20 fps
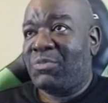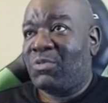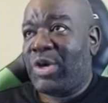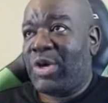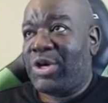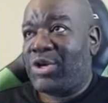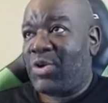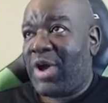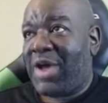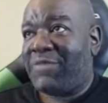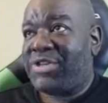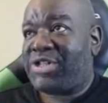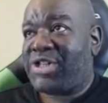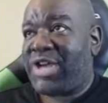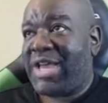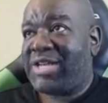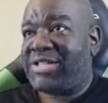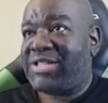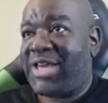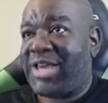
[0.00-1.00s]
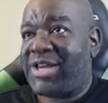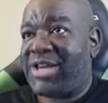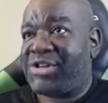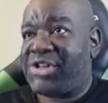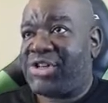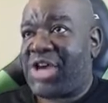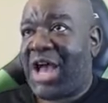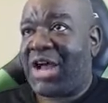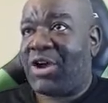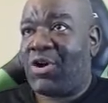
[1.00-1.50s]
we do have a chance to get a
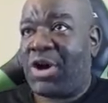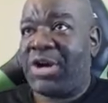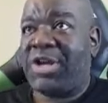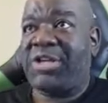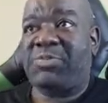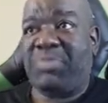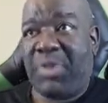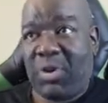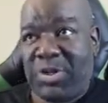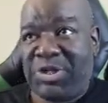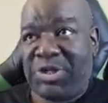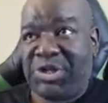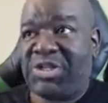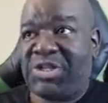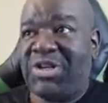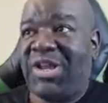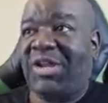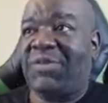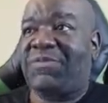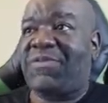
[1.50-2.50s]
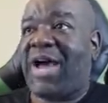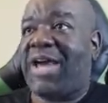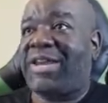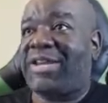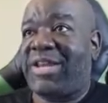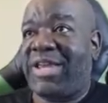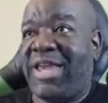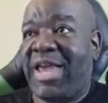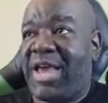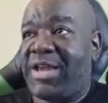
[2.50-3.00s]
shock on us, but we just nullified it
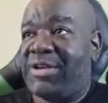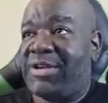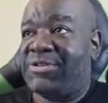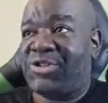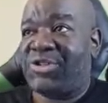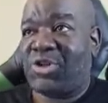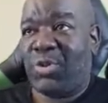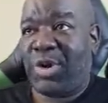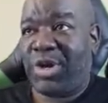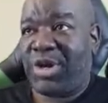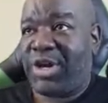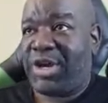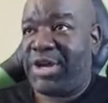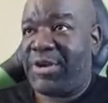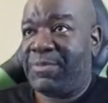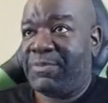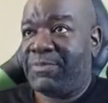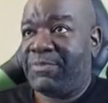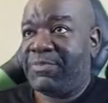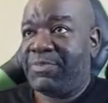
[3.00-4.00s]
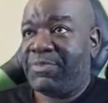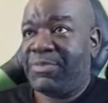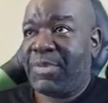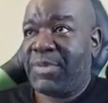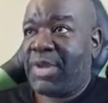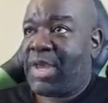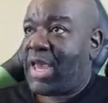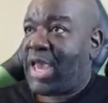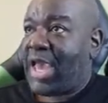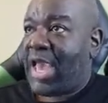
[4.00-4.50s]
again, so we're good.
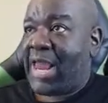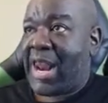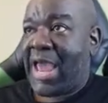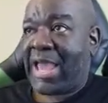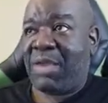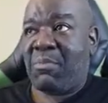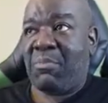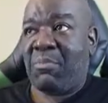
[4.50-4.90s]
And I can